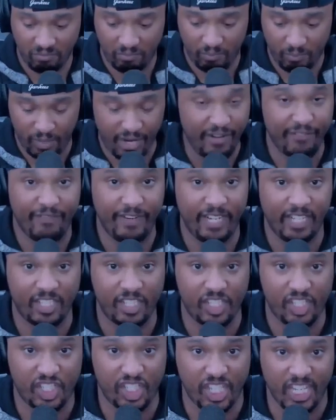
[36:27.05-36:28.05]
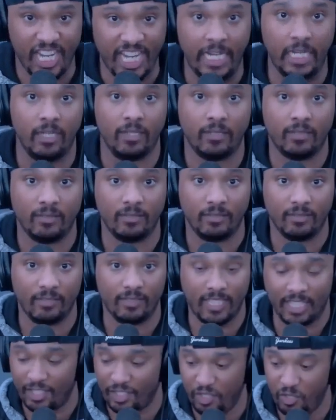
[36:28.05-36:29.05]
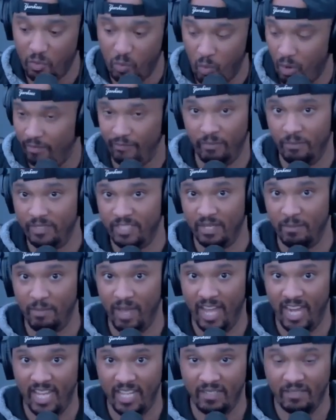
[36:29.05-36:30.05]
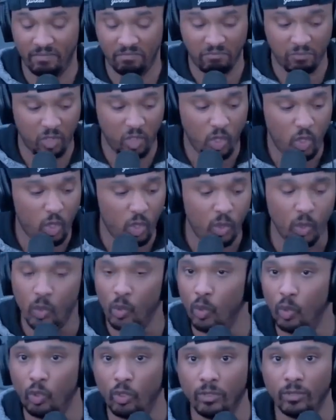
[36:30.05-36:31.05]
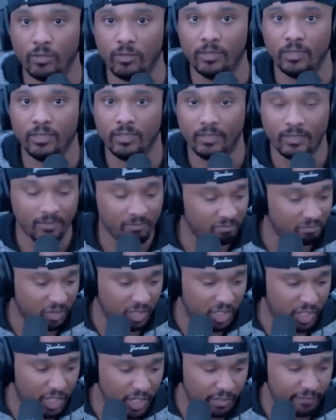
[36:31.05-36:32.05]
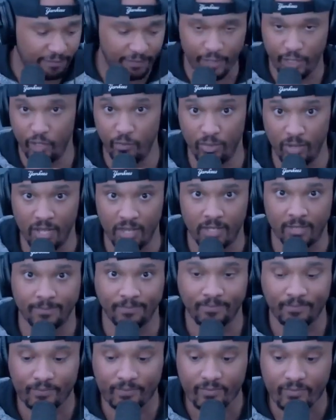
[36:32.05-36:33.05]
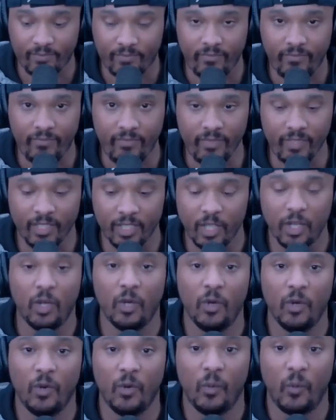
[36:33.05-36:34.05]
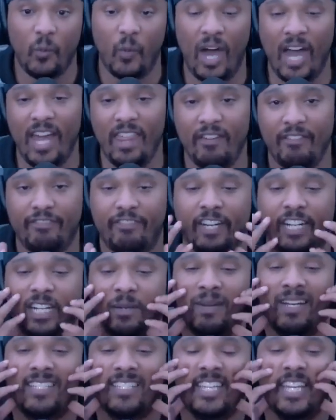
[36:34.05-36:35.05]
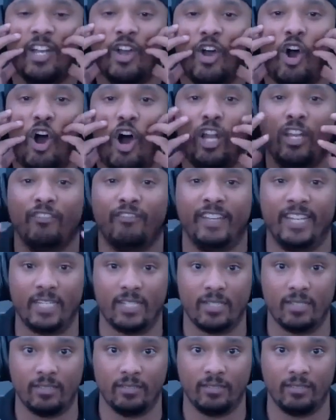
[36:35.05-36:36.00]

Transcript: perfect chin that you want from somebody. Cool. Good for you, brother. Why the fuck am I saying all of it?